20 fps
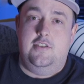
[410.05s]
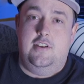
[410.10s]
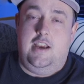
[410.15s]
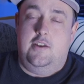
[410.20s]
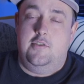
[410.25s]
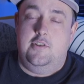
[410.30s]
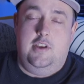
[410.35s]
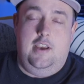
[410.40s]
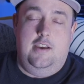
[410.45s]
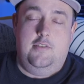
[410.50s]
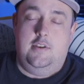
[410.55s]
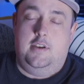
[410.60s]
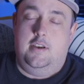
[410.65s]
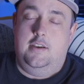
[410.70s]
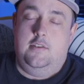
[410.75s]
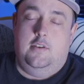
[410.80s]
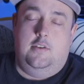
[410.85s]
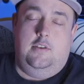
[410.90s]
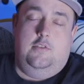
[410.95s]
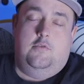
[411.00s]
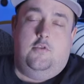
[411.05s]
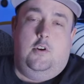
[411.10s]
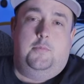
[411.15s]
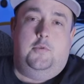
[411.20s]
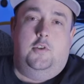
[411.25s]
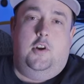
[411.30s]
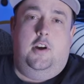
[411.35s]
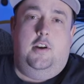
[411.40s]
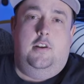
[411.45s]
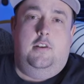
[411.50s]
How can you drop
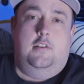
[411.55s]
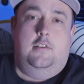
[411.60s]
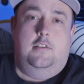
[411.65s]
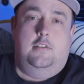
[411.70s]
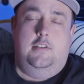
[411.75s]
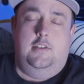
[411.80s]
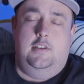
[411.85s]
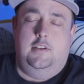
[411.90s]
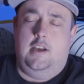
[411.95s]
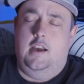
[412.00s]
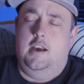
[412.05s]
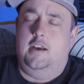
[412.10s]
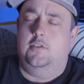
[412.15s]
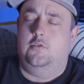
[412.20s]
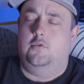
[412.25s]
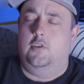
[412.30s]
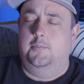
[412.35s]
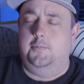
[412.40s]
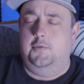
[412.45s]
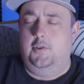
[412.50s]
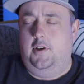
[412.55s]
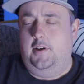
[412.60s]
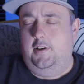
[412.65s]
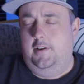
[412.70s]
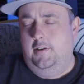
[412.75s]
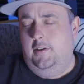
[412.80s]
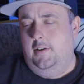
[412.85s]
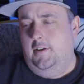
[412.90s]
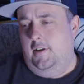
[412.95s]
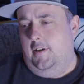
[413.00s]
Jota? You can't drop Jota.
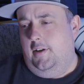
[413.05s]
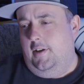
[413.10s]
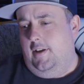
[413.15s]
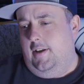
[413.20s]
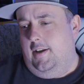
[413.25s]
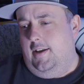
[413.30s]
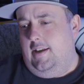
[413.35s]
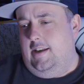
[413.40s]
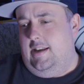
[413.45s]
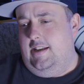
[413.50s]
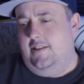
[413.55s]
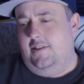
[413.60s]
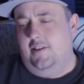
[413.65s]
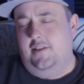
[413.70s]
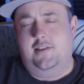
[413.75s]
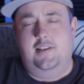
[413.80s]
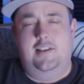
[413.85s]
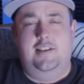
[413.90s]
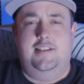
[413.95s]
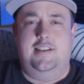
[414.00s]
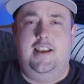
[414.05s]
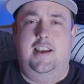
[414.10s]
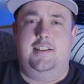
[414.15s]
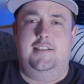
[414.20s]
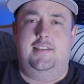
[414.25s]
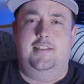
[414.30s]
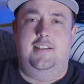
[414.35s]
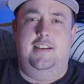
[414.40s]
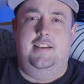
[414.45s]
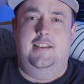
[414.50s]
He's just an
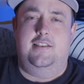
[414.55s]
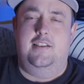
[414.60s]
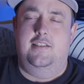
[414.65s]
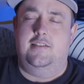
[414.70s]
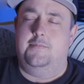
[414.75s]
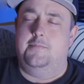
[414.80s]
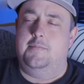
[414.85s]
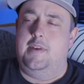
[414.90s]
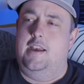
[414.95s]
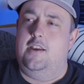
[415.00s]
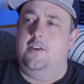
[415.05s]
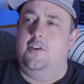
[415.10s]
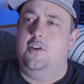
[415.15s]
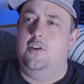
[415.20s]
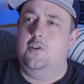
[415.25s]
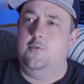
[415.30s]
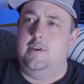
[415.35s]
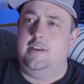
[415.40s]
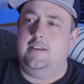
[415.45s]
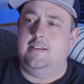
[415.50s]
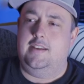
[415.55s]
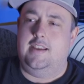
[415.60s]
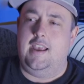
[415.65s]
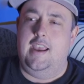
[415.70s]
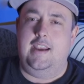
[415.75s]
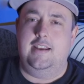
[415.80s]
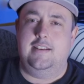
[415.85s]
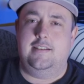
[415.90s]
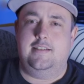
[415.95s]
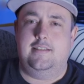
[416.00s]
assassin. It doesn't matter who he's
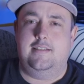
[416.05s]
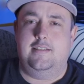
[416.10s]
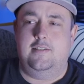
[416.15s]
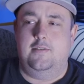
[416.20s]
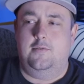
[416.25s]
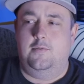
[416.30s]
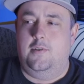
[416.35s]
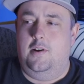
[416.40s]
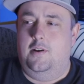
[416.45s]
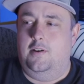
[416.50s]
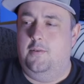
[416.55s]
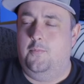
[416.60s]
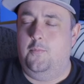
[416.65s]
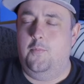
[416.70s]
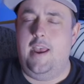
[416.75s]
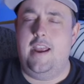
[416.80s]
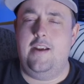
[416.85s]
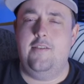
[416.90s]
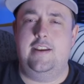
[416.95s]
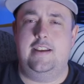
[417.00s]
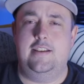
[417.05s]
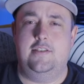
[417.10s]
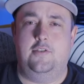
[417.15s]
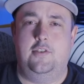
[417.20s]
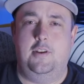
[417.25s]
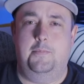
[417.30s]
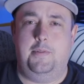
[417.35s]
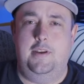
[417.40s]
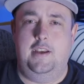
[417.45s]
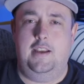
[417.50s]
against, where he's on
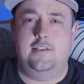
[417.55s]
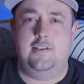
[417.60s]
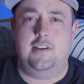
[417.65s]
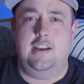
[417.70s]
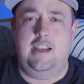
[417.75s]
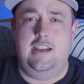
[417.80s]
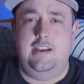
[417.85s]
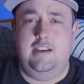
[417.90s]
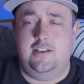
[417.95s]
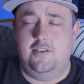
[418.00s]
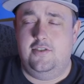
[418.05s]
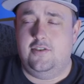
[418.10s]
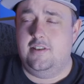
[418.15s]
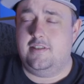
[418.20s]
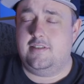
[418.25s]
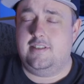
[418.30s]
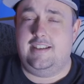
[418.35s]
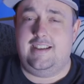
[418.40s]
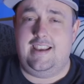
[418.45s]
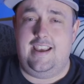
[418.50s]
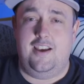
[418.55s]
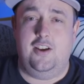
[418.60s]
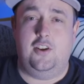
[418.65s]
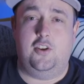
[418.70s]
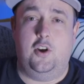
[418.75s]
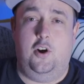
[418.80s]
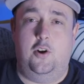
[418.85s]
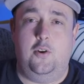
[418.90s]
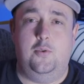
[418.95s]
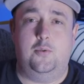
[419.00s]
the pitch. He can just get a
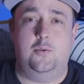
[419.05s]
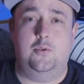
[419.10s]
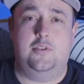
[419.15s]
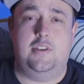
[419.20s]
goal.